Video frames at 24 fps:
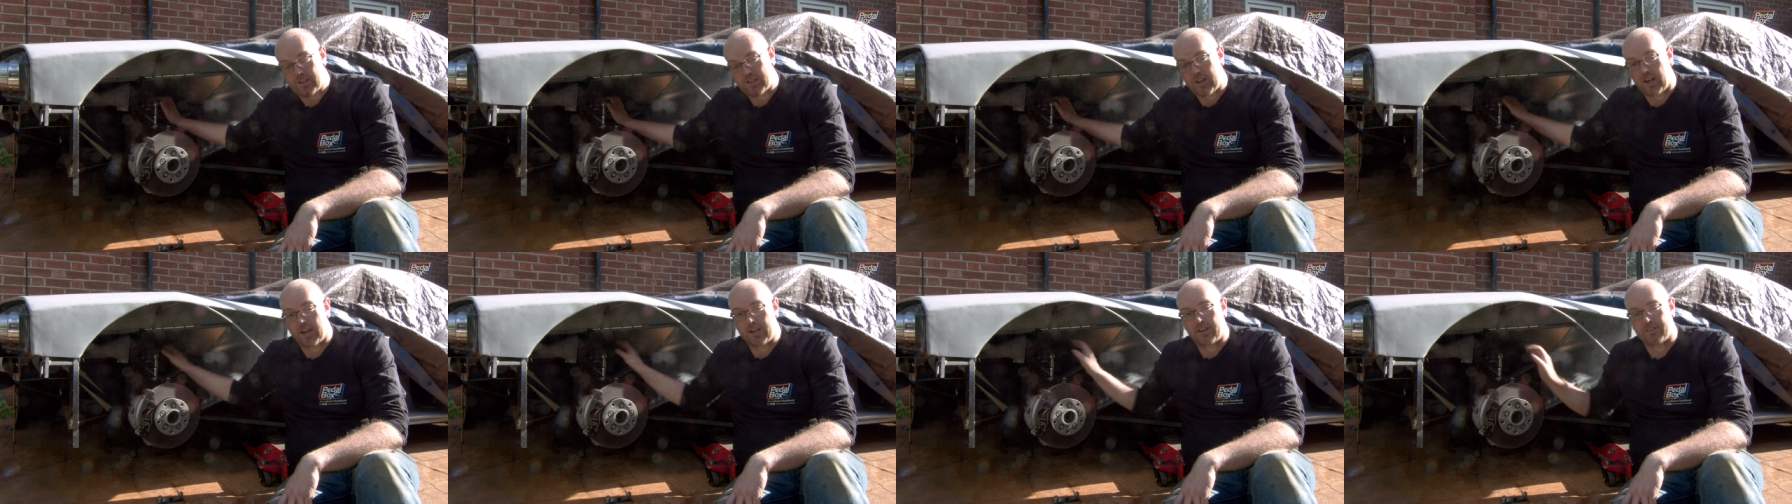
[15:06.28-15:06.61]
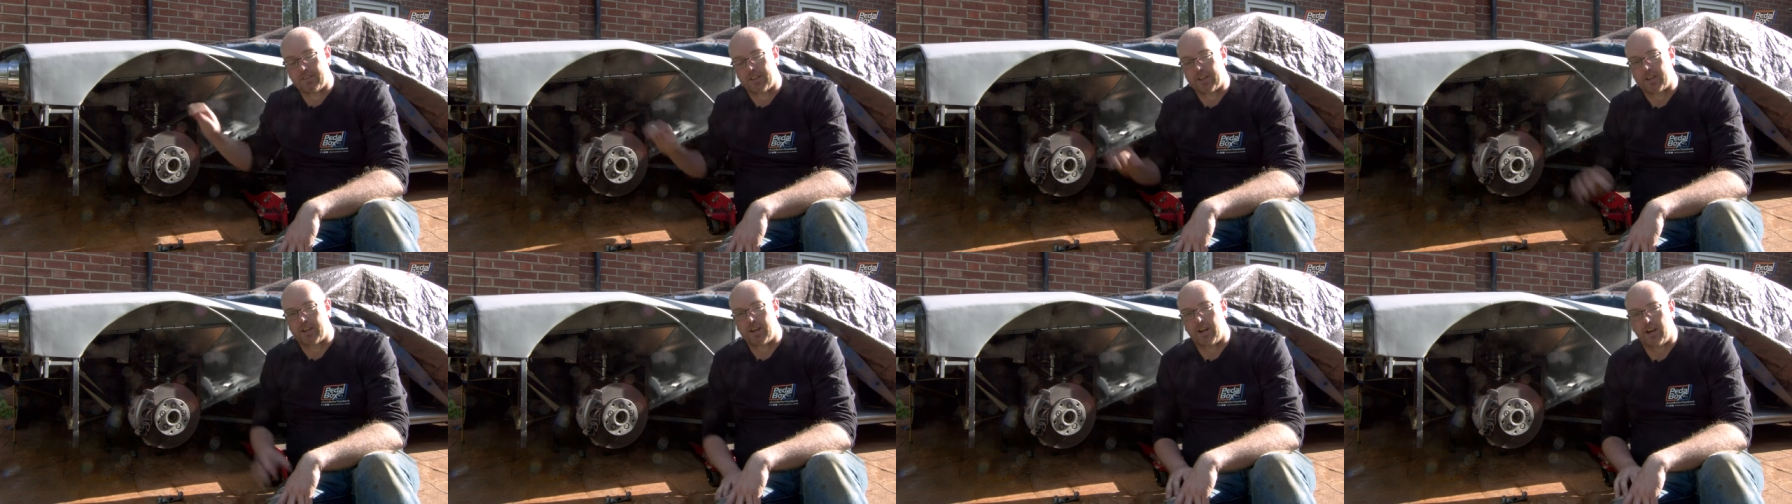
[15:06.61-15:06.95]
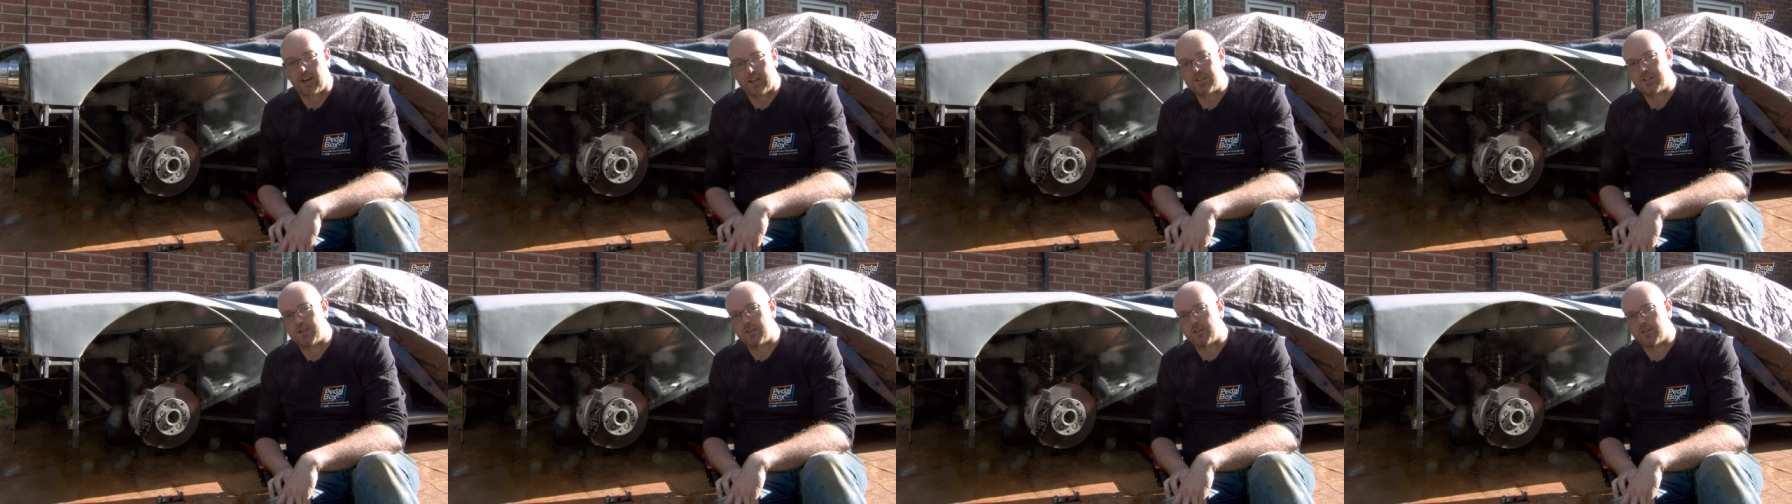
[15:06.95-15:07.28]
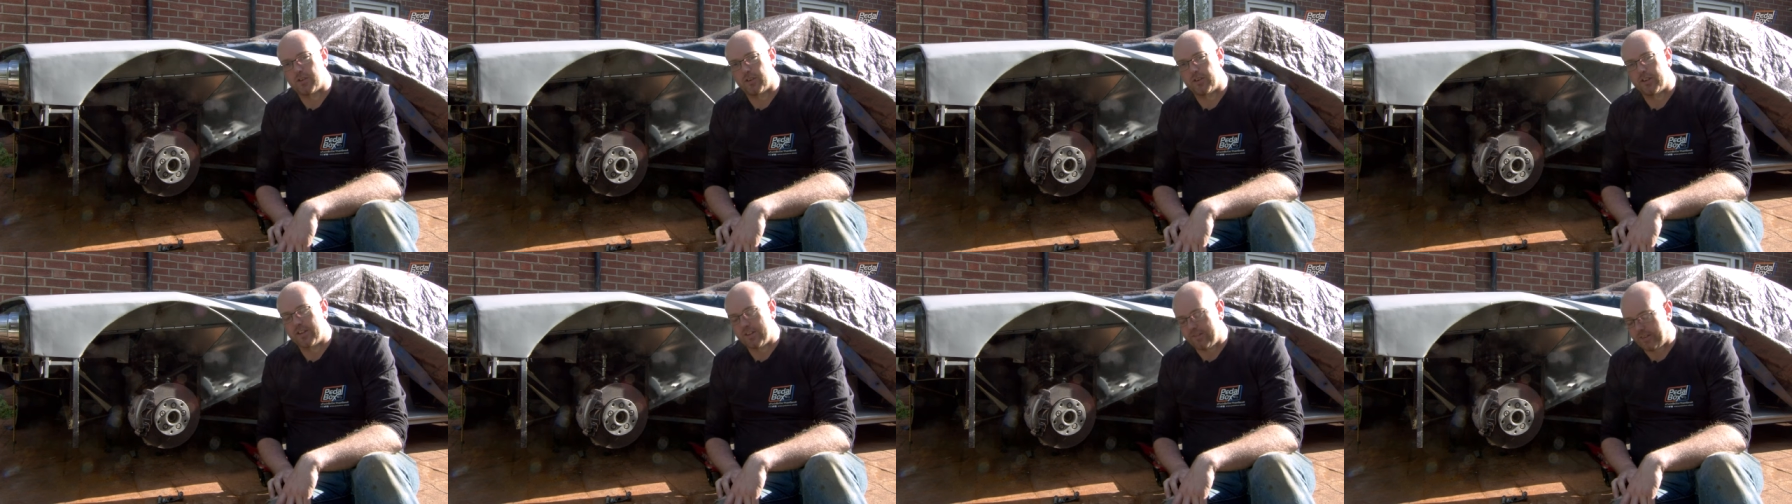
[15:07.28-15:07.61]
side of the car, as you
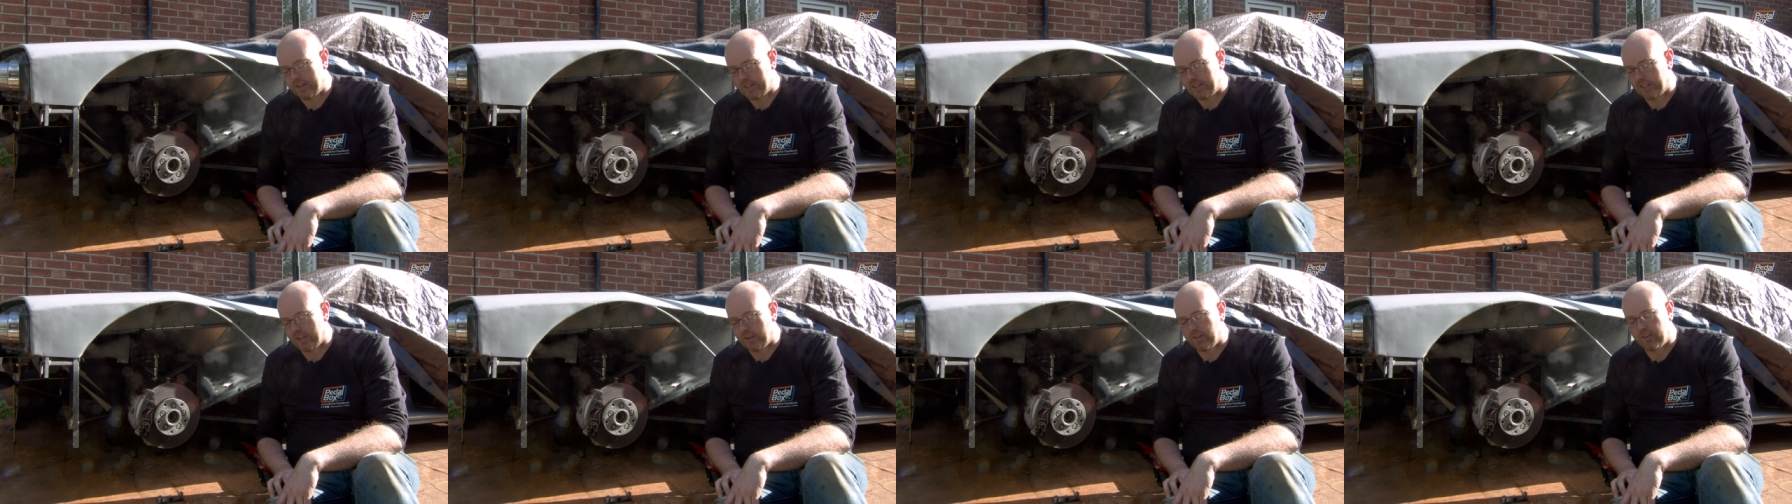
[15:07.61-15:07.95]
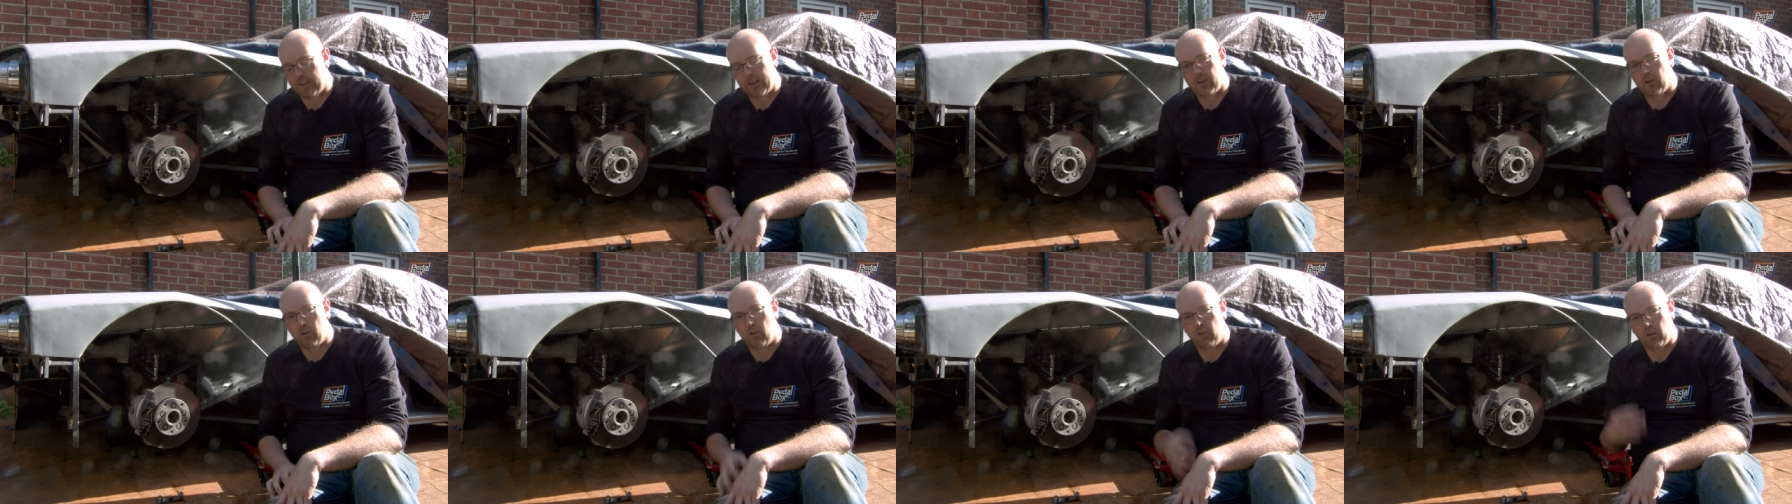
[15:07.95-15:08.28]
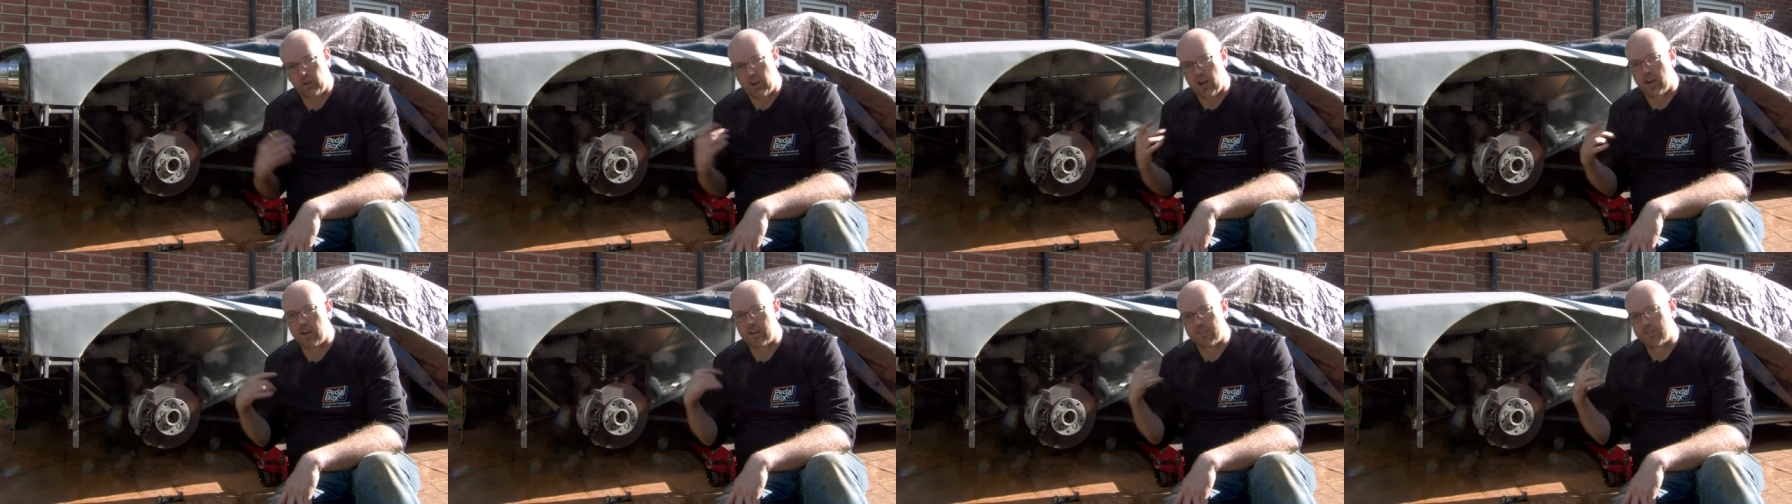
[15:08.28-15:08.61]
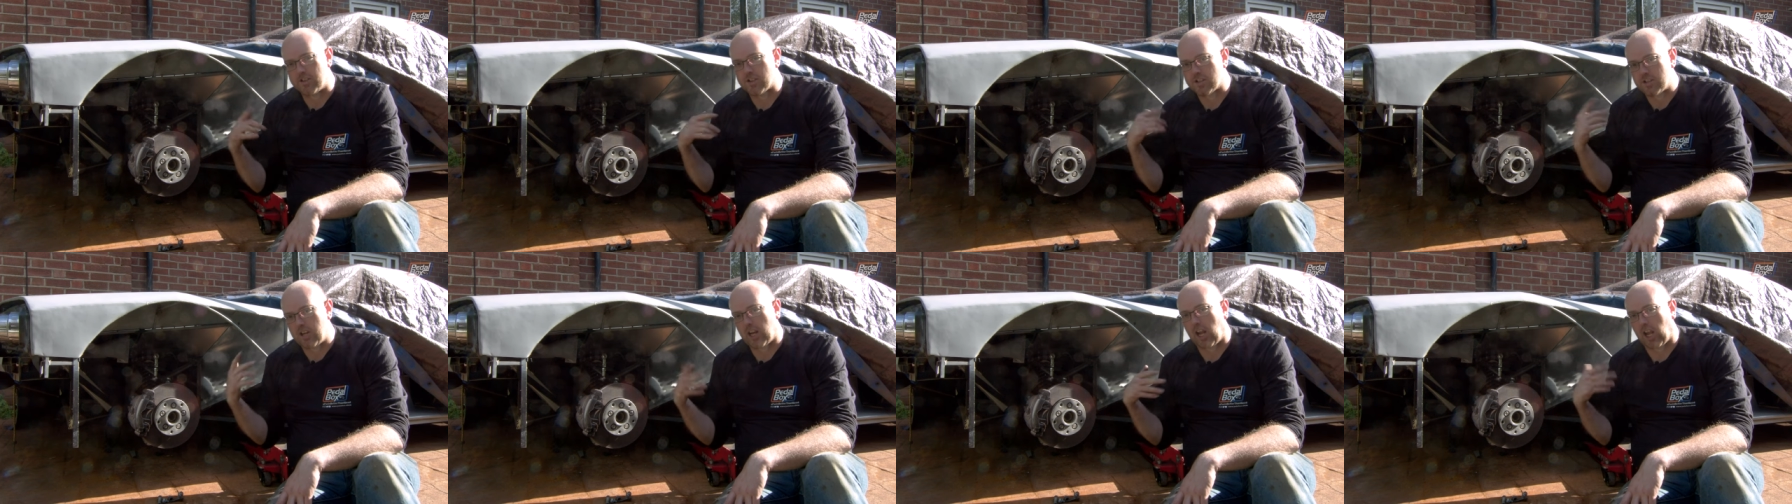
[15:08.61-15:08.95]
saw in the video, that it all kind of
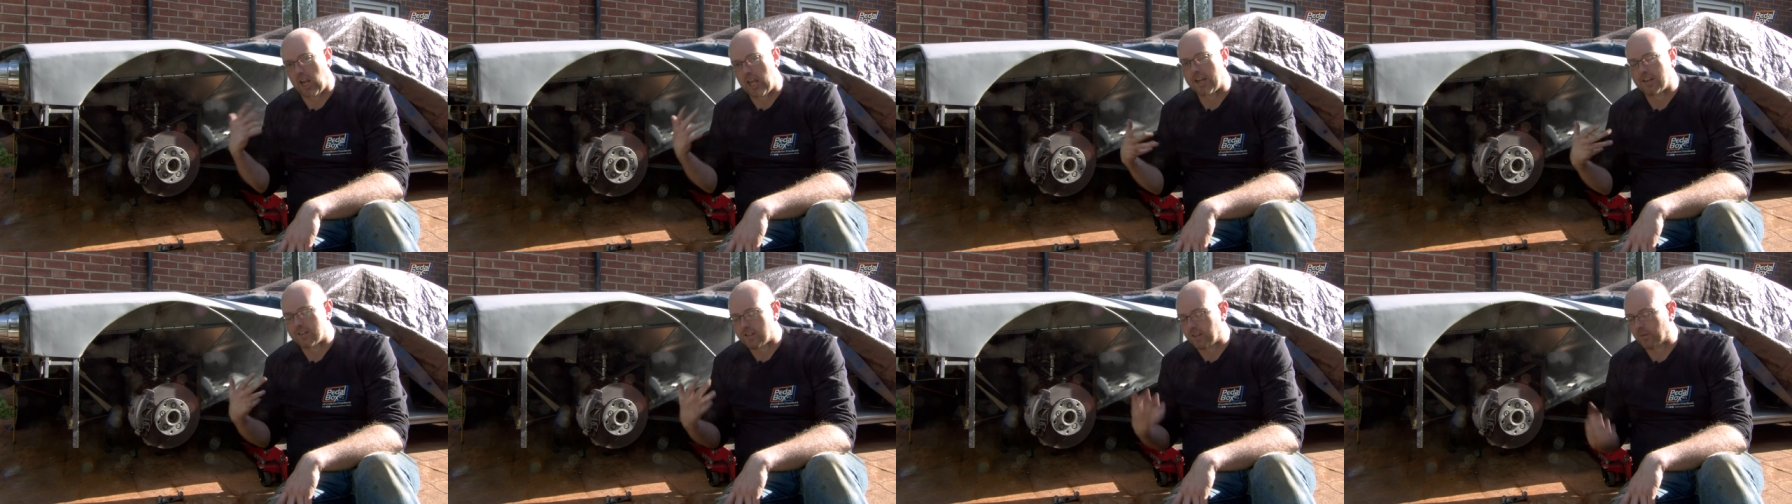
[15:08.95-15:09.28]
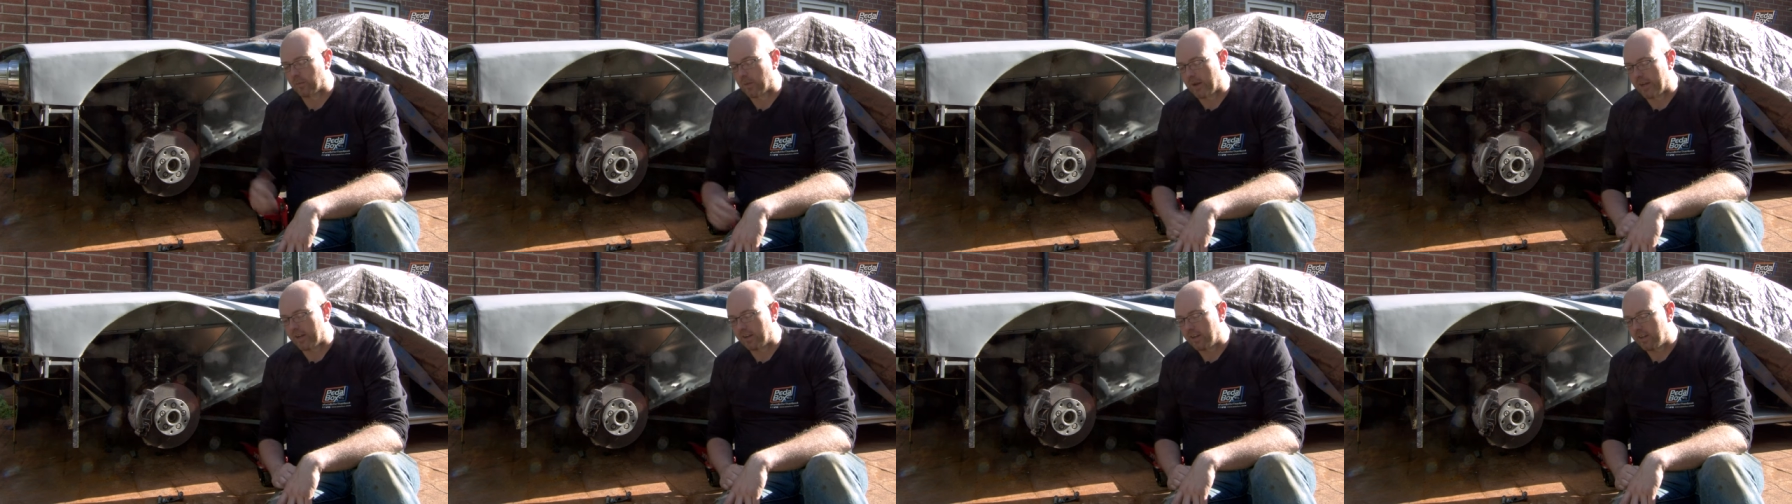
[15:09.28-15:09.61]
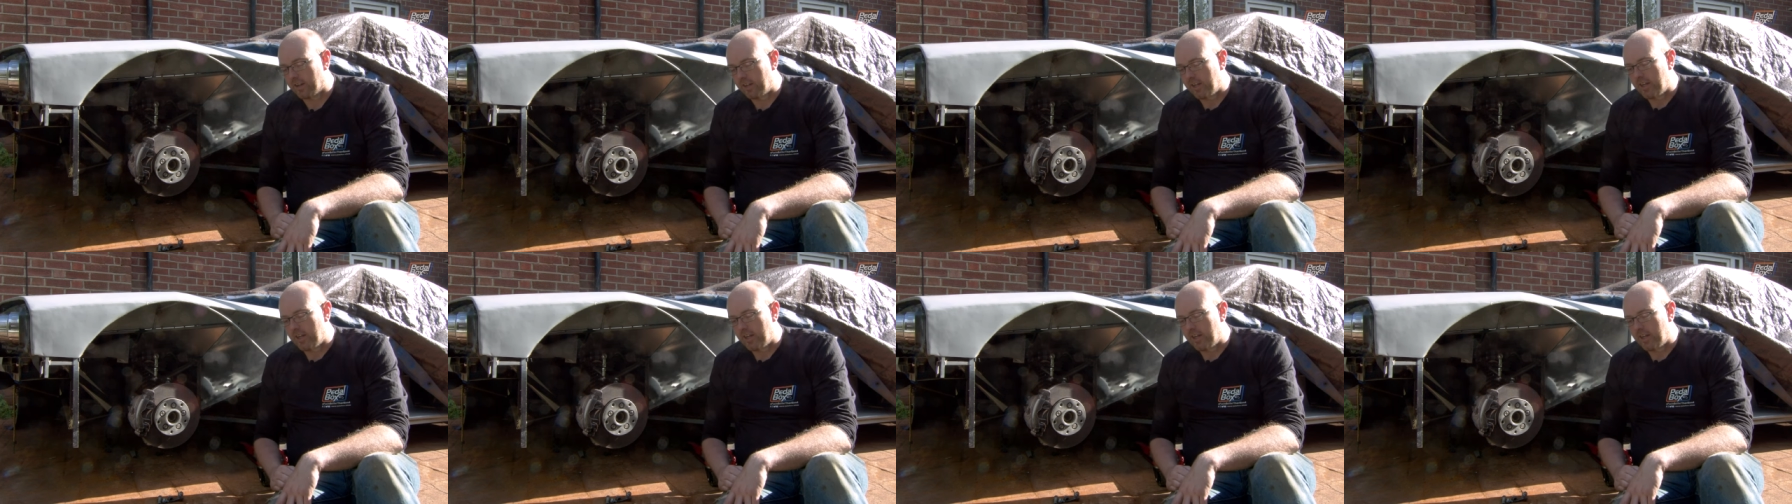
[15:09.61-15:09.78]
just clicked and went,